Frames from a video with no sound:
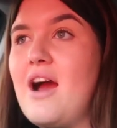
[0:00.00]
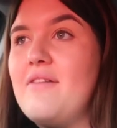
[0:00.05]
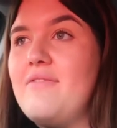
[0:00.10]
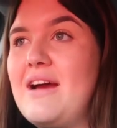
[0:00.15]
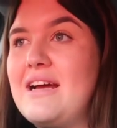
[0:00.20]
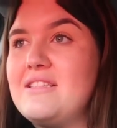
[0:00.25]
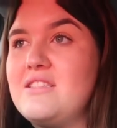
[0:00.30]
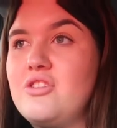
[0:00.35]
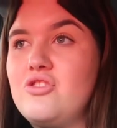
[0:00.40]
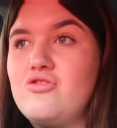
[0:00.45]
I've
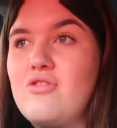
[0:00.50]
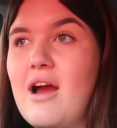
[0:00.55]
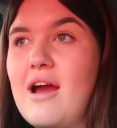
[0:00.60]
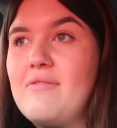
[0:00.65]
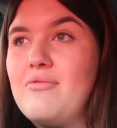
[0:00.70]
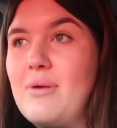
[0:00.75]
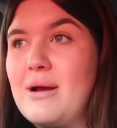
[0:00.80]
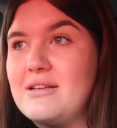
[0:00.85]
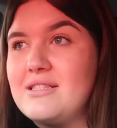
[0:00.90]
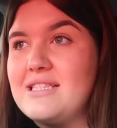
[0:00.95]
had to
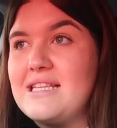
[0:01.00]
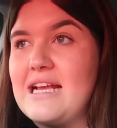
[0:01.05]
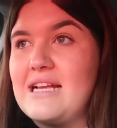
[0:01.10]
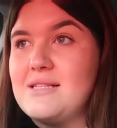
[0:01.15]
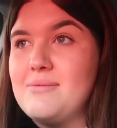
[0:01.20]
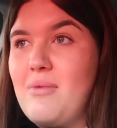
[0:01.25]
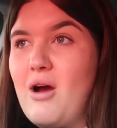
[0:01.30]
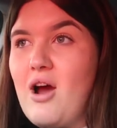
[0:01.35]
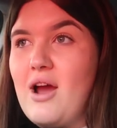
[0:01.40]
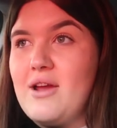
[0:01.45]
drive about
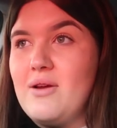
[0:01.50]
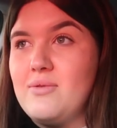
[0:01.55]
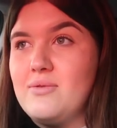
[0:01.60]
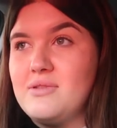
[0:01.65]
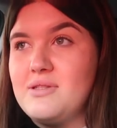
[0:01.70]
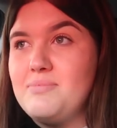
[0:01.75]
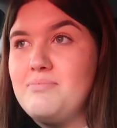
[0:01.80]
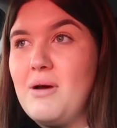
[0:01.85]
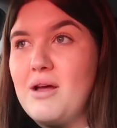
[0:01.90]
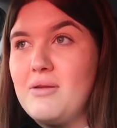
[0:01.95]
6
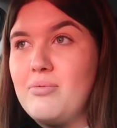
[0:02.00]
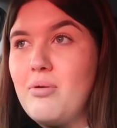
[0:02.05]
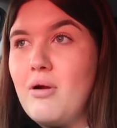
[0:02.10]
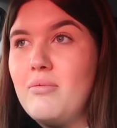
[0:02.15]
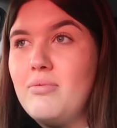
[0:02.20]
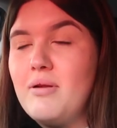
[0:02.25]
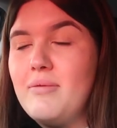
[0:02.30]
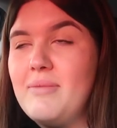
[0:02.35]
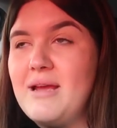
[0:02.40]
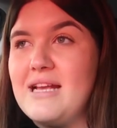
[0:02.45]
miles, but the
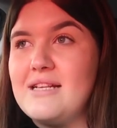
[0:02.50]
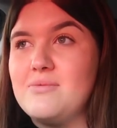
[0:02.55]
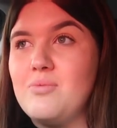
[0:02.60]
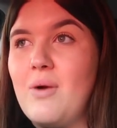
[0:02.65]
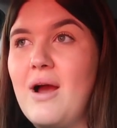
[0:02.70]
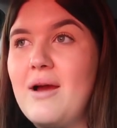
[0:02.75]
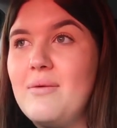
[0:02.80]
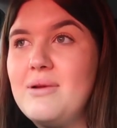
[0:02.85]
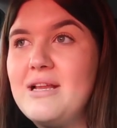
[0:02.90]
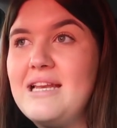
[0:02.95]
problem is
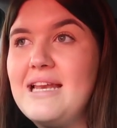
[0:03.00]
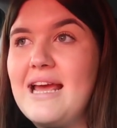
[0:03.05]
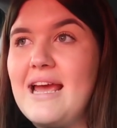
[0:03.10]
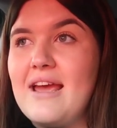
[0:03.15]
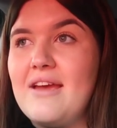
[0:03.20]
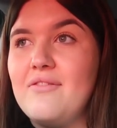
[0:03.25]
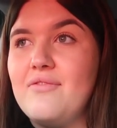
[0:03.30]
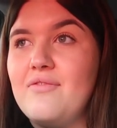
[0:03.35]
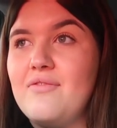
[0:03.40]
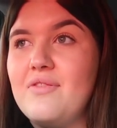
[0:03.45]
where we
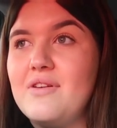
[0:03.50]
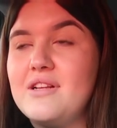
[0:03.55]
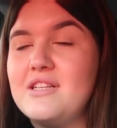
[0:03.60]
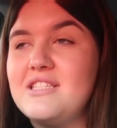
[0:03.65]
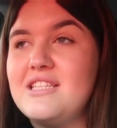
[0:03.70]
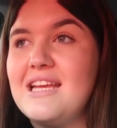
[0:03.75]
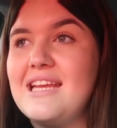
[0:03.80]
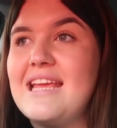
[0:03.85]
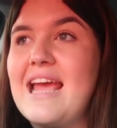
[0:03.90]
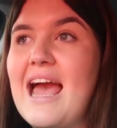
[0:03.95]
live,
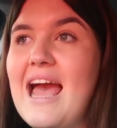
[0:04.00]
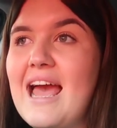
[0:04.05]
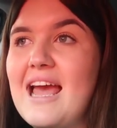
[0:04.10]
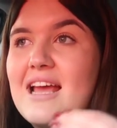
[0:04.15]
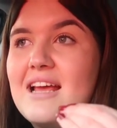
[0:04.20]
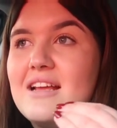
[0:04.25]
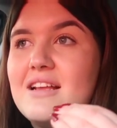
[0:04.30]
to get